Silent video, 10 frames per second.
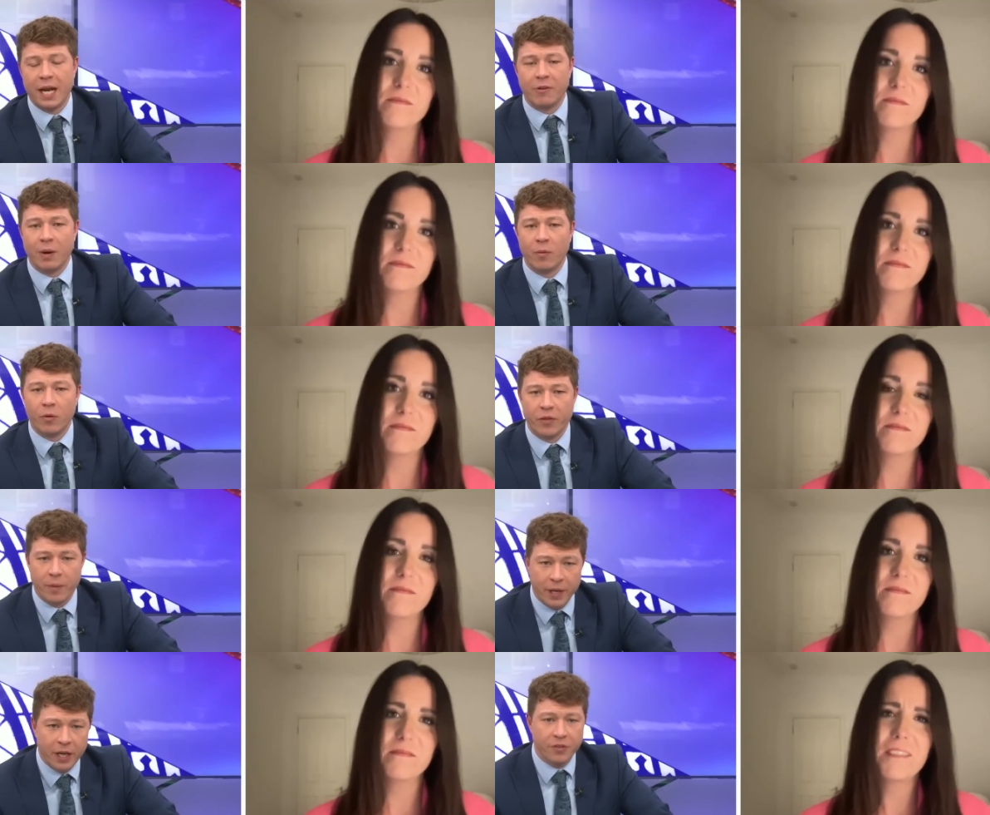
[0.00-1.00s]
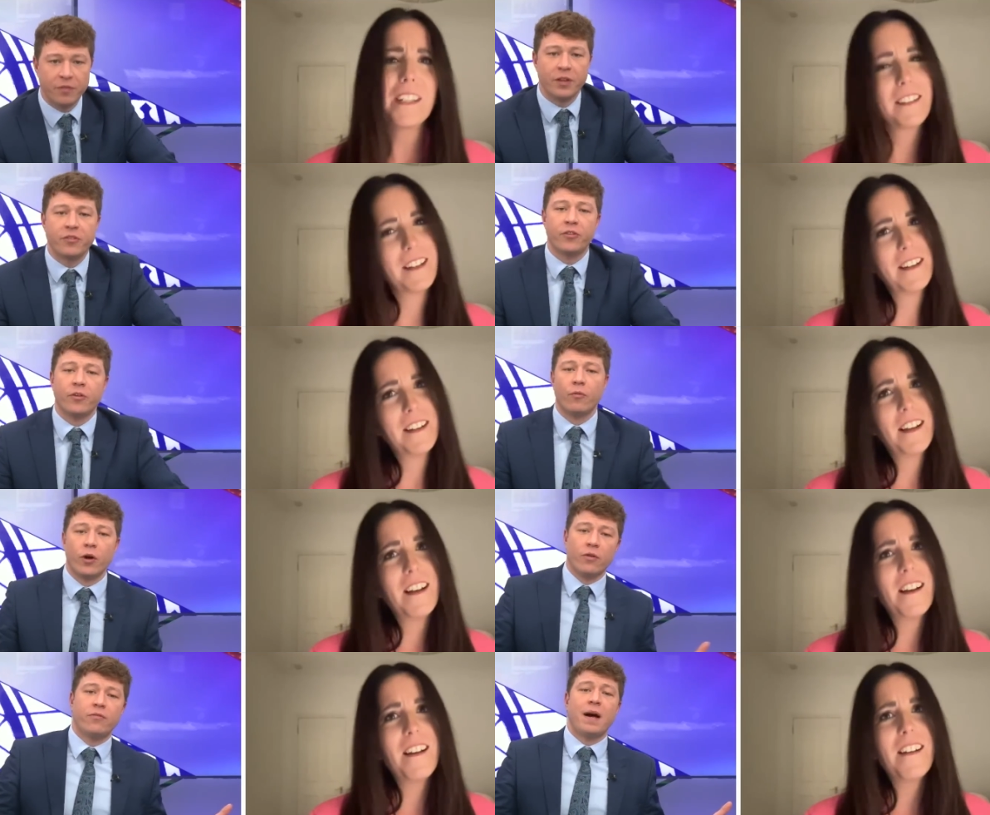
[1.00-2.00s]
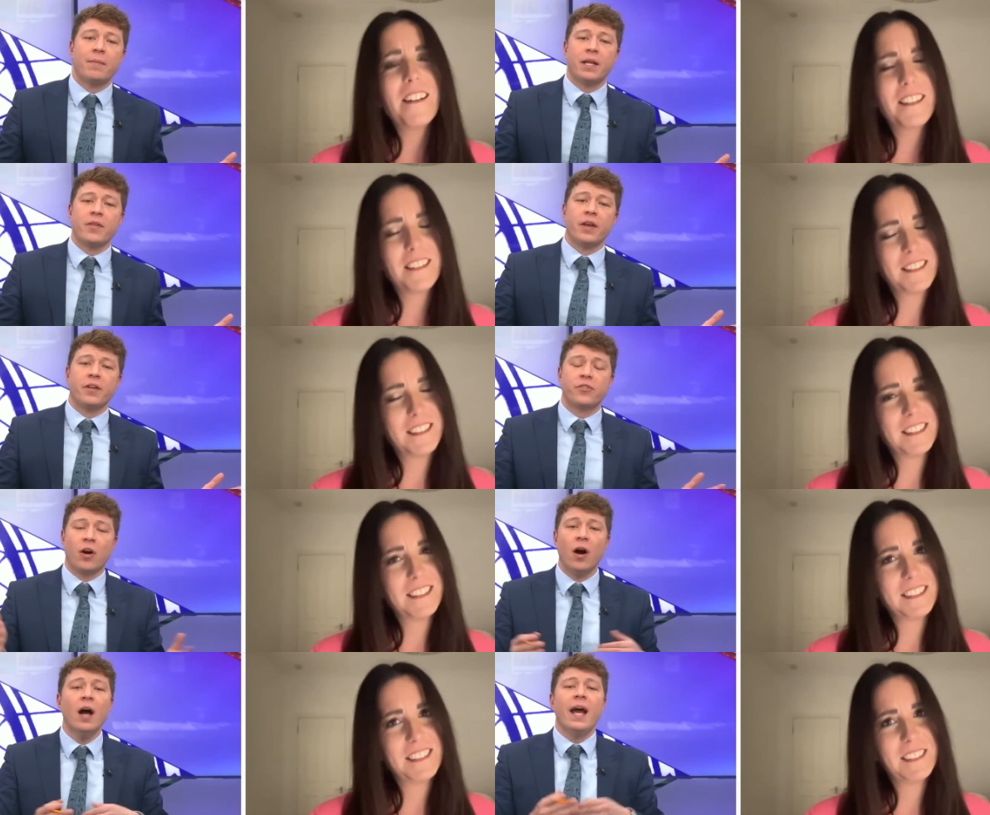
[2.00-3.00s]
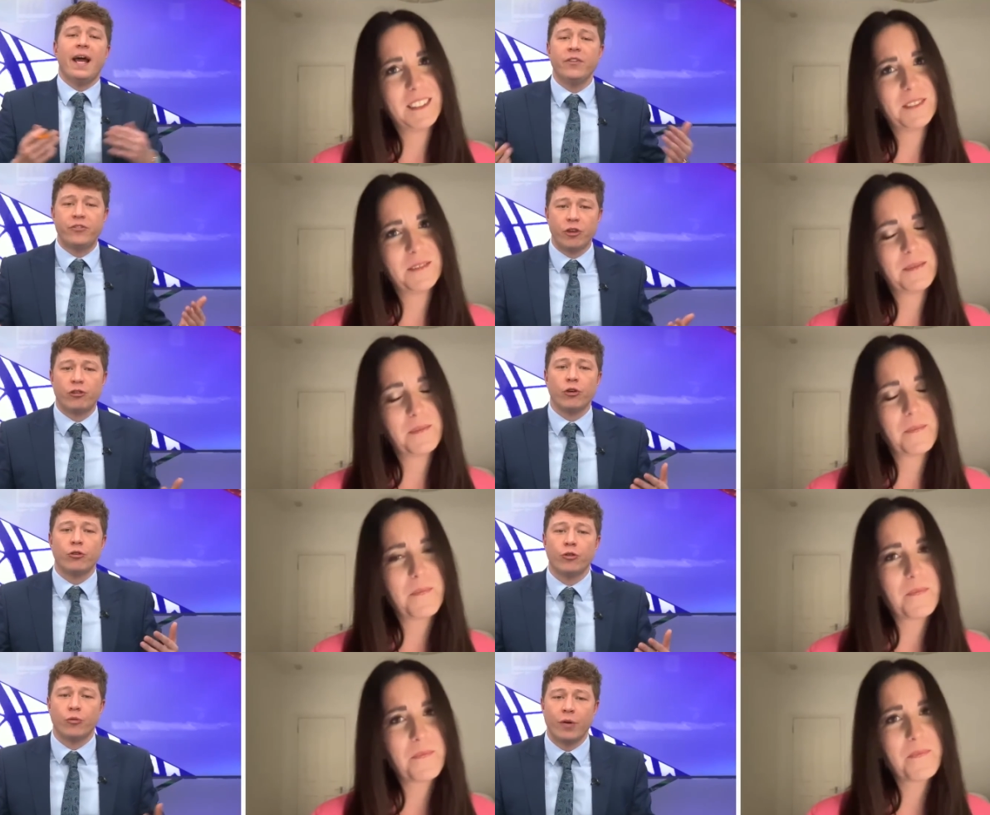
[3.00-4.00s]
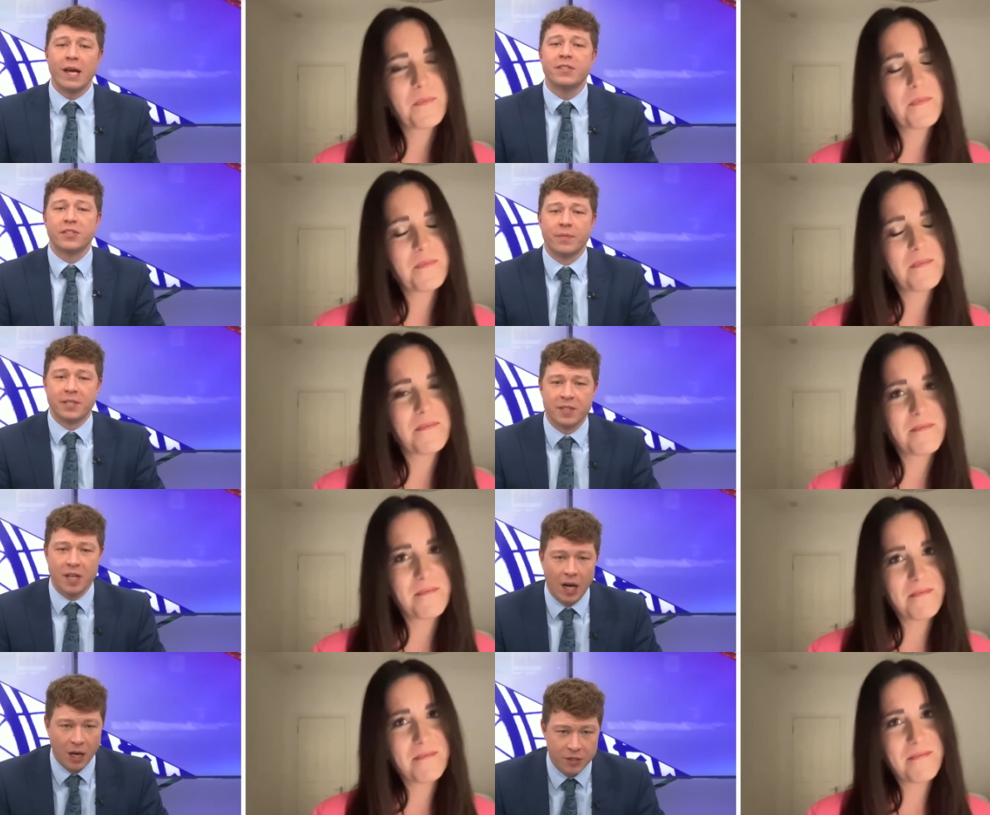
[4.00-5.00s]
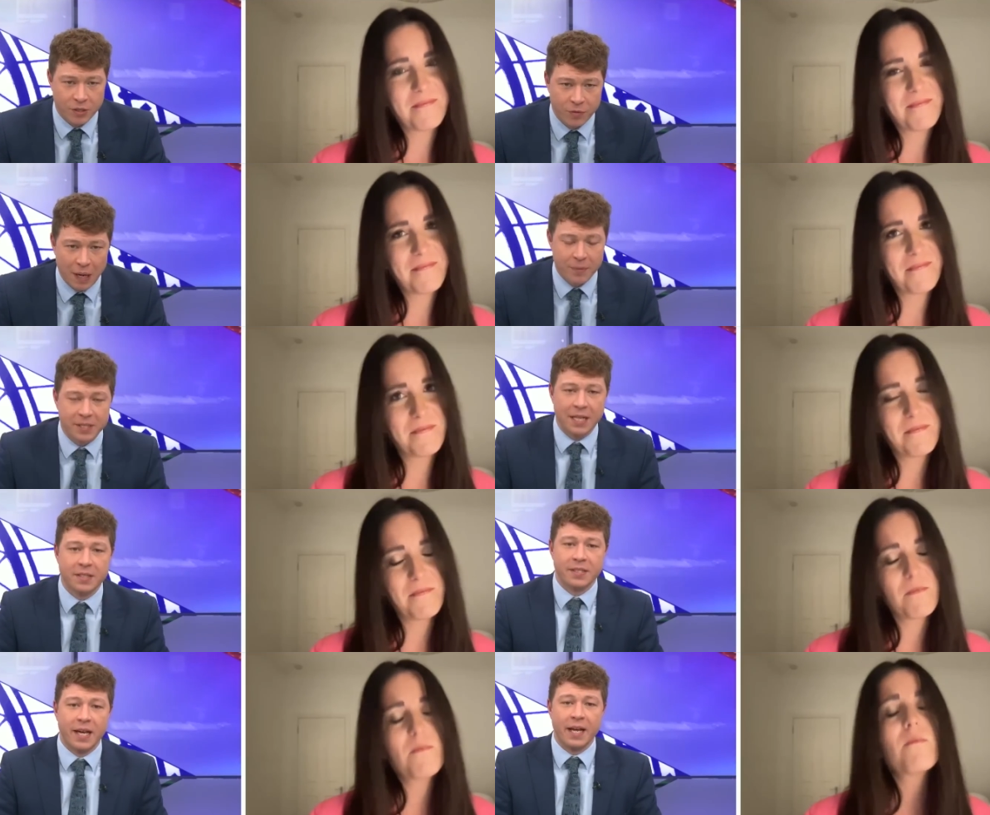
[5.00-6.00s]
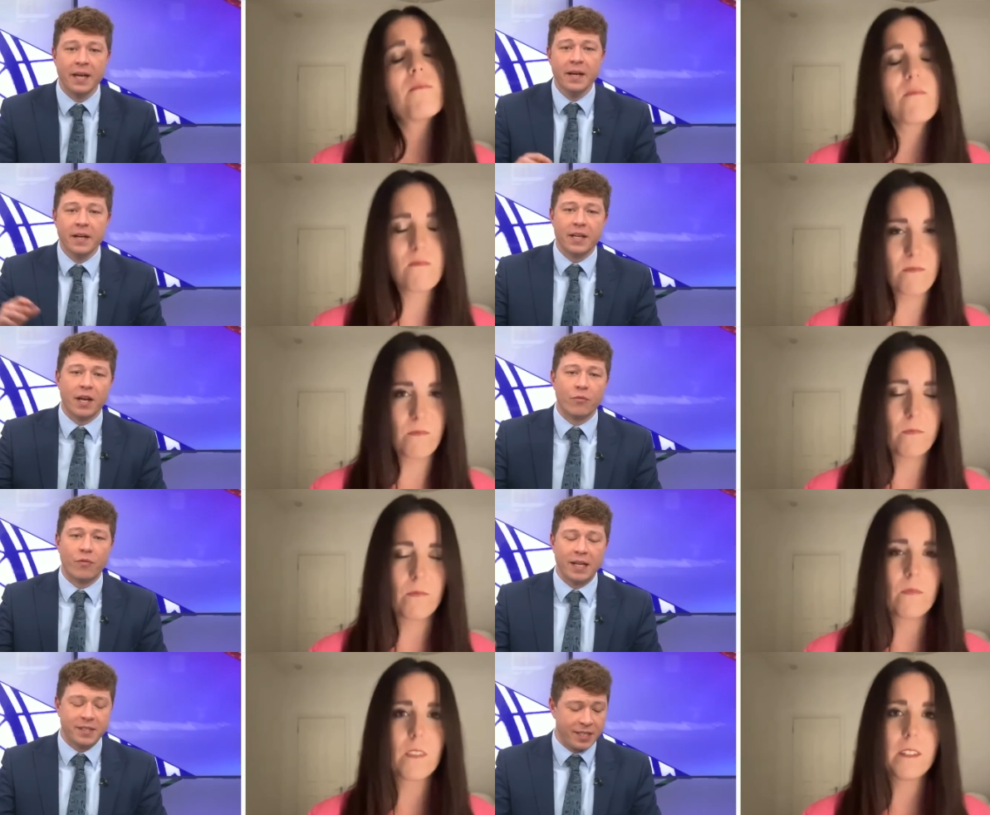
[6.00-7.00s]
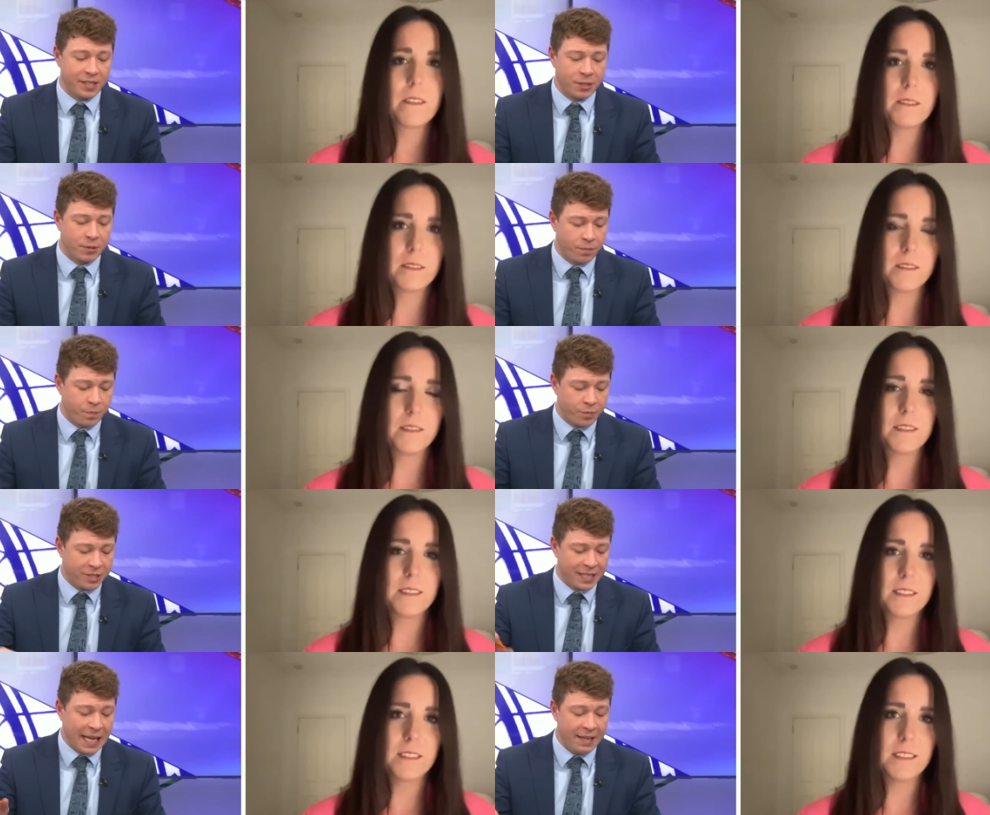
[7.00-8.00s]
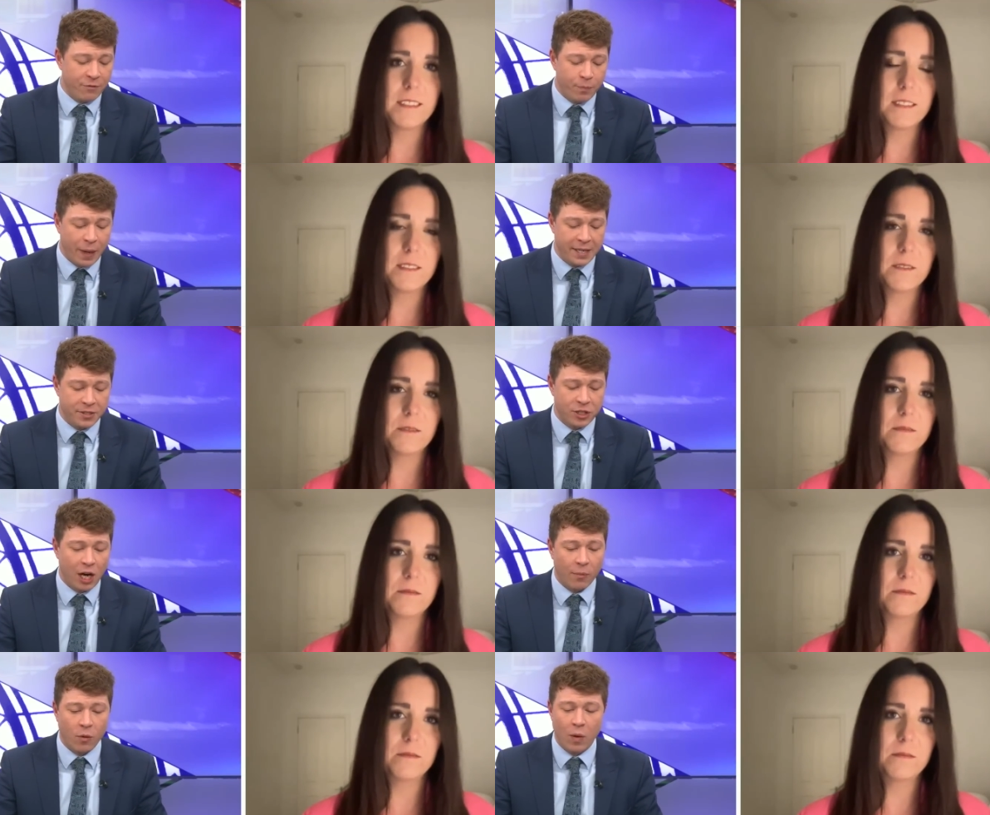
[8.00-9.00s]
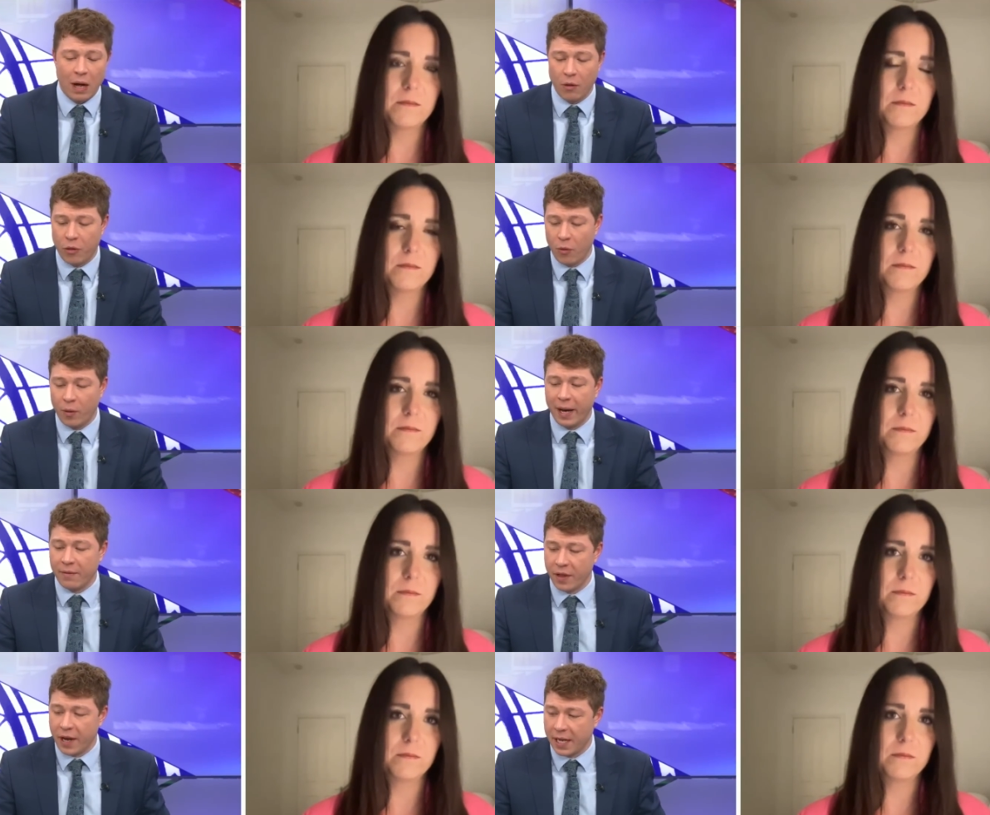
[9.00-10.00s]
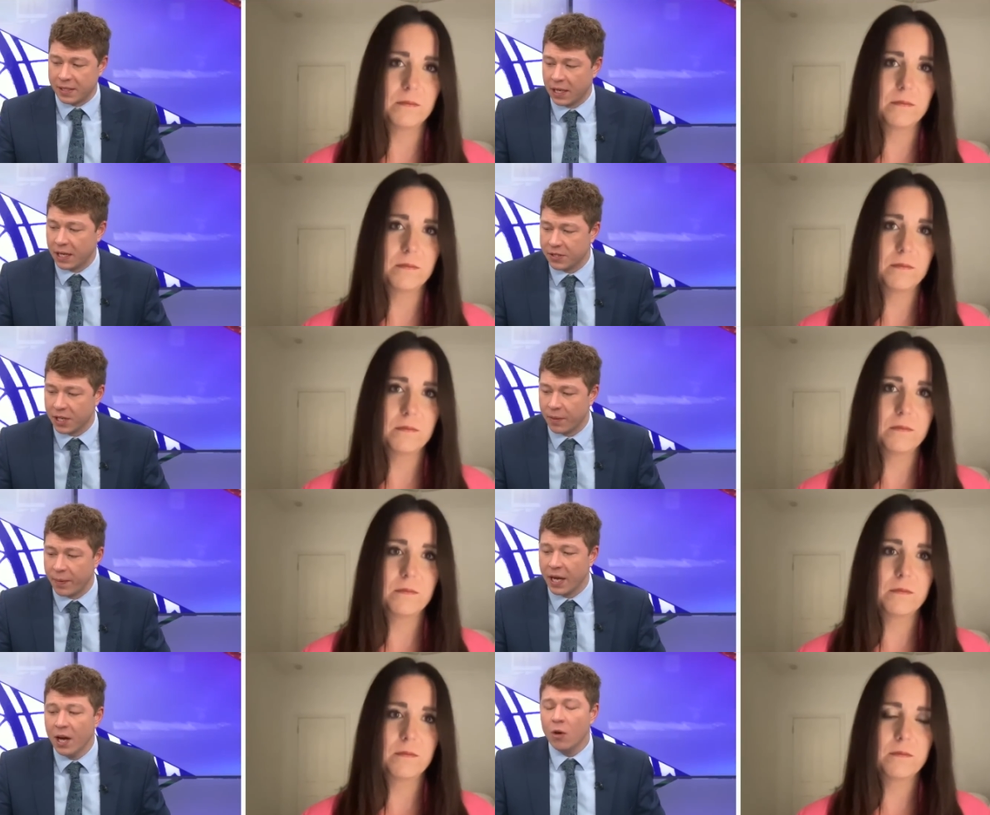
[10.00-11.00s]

Speaker 1: anyway, would they? Because if this is a royal family that has got institutional racism at its heart and represents a, you know, racist slave based Commonwealth or whatever the next line's going to be,